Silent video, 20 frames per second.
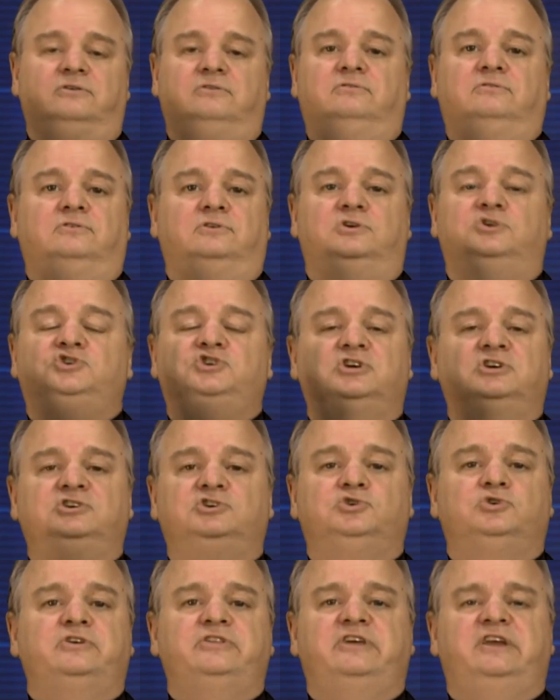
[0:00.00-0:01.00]
you shouldn't
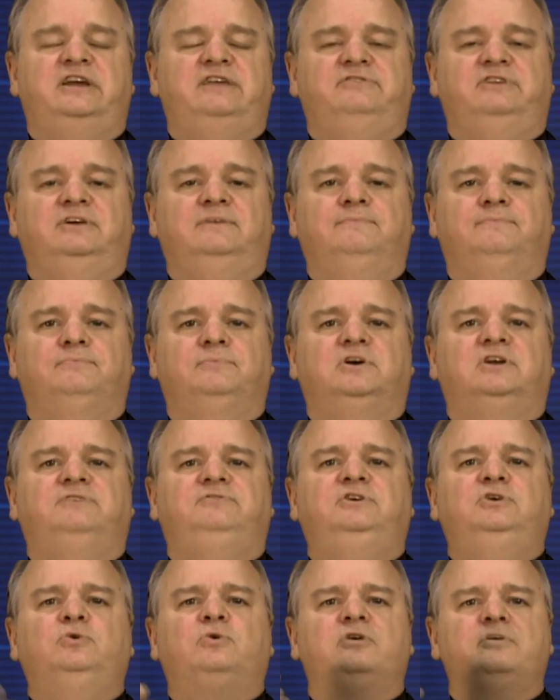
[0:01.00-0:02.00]
join the Navy. But if
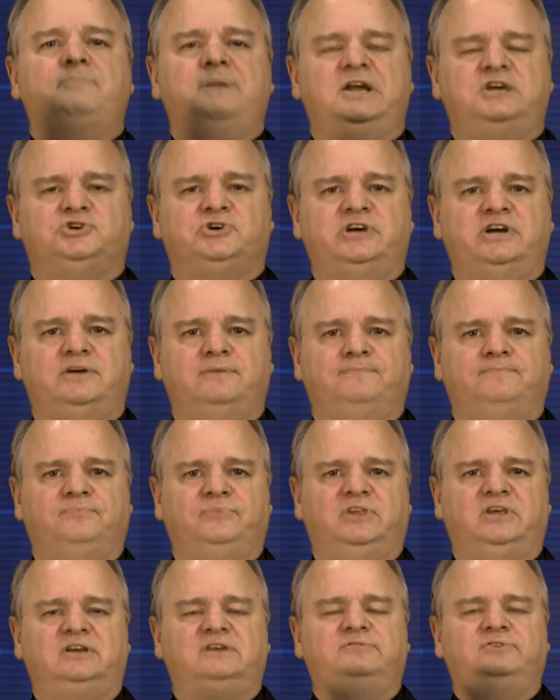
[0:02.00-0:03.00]
you are a patriot
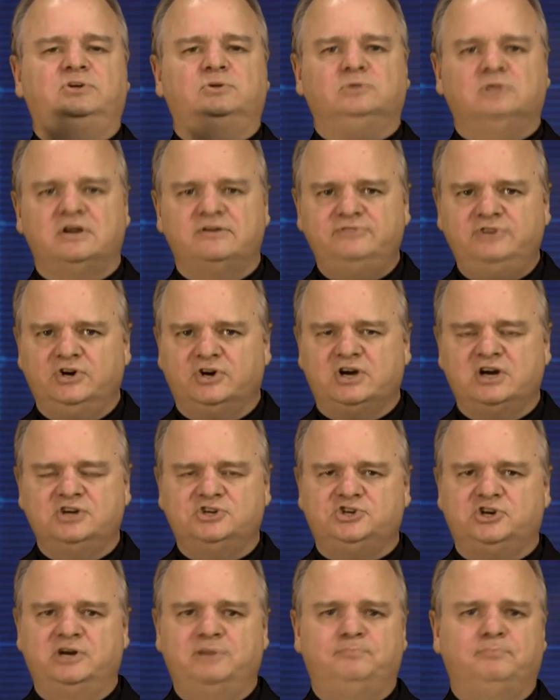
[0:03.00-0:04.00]
and if you love your
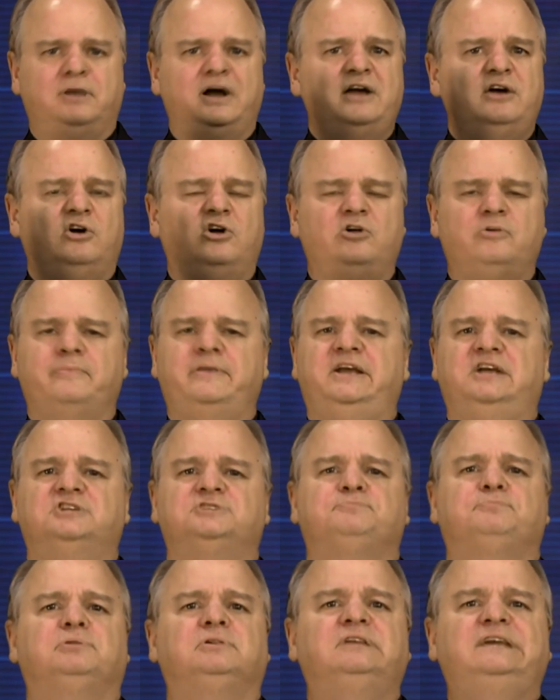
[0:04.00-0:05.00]
country, by all
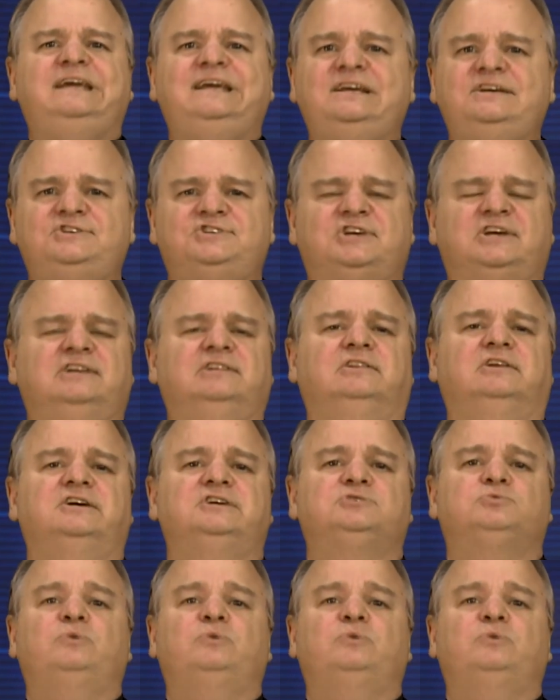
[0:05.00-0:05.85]
means, please enlist.